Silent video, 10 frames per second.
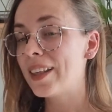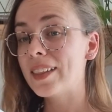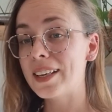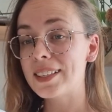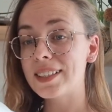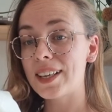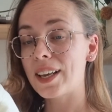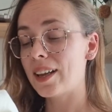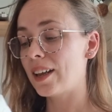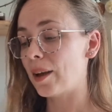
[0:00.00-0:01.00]

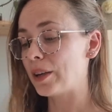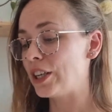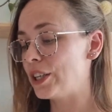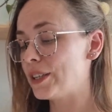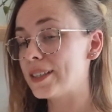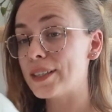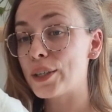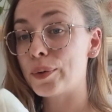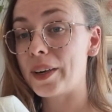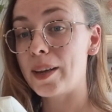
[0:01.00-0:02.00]
I'm going to use this
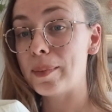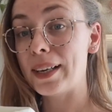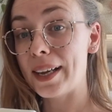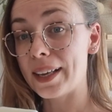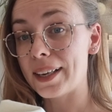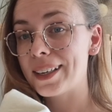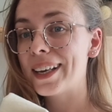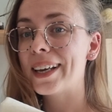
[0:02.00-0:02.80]
cream linen.